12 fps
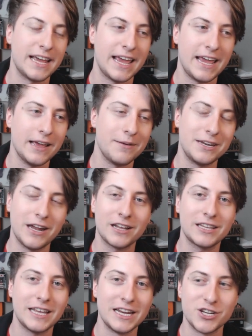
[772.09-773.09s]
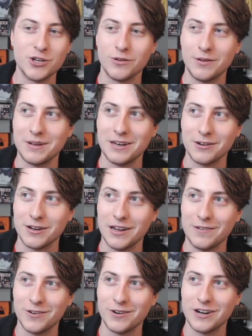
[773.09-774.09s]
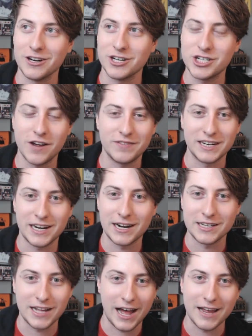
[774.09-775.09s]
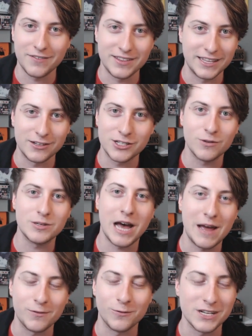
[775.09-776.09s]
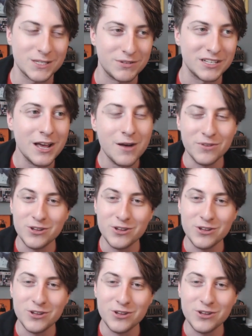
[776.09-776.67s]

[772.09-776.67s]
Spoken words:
I mean, not that they do. I mean, if you're near a chef, they'd kind of just eye everything. There's no time for recipes.